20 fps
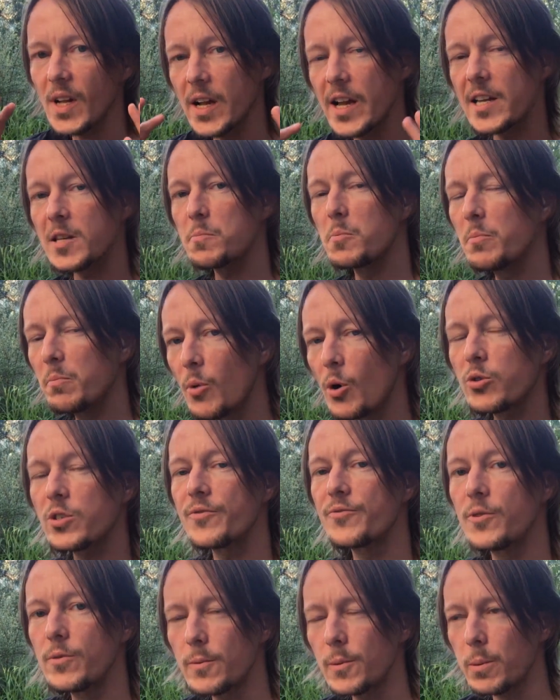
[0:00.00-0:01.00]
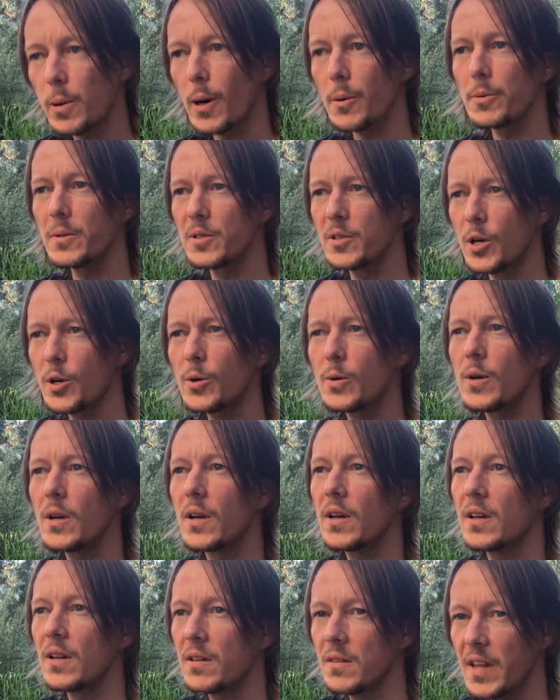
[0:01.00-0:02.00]
as most of you will probably know,
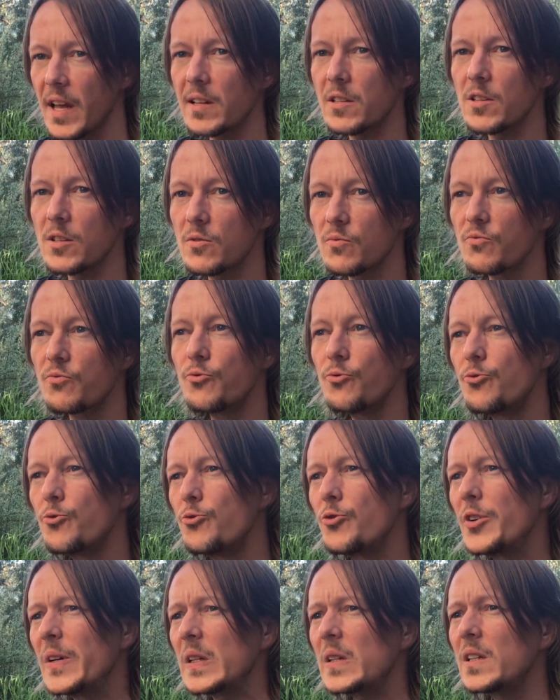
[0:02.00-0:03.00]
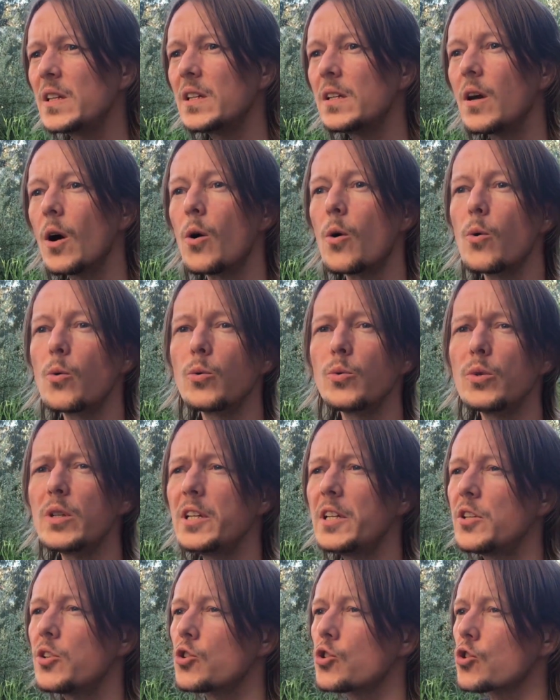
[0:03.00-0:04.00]
that's really
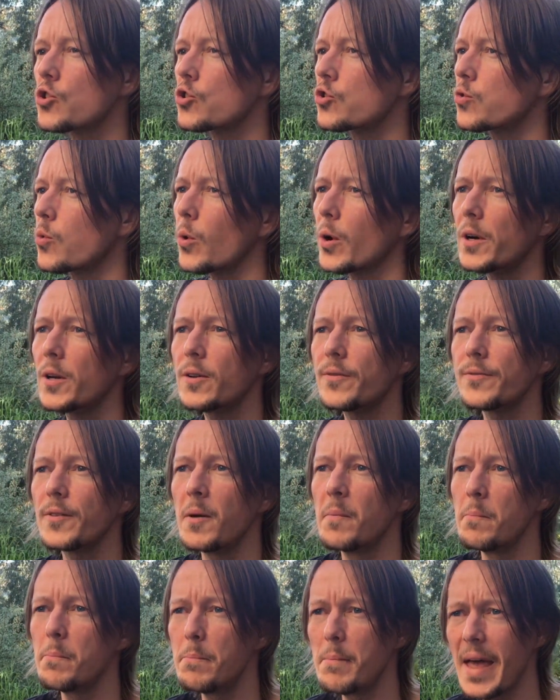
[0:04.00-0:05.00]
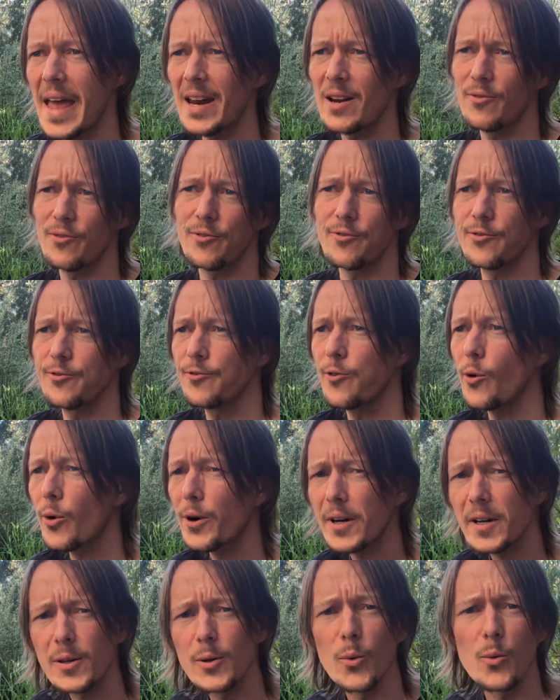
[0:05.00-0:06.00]
only sort of a
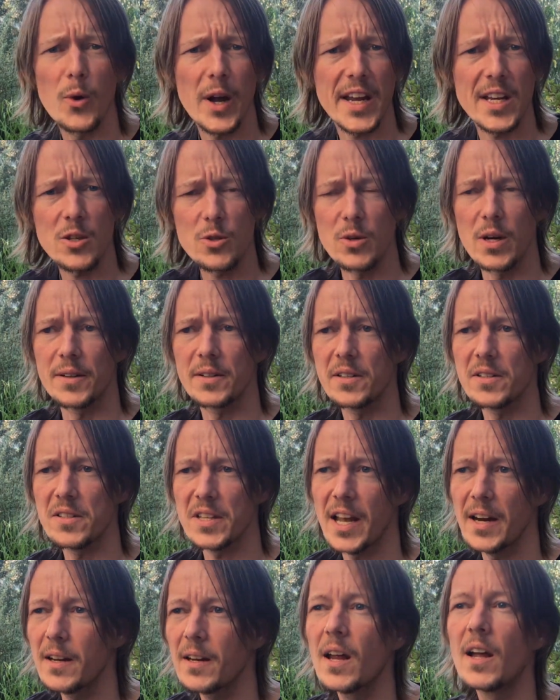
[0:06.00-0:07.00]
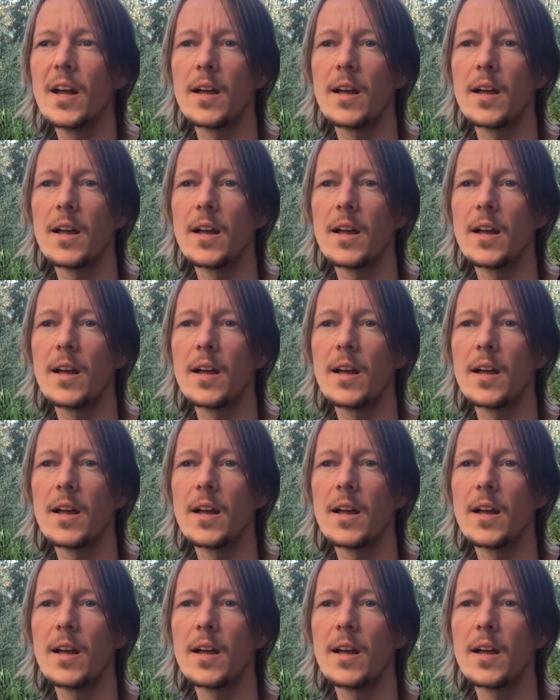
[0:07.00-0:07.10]
metaphorical way to understand it.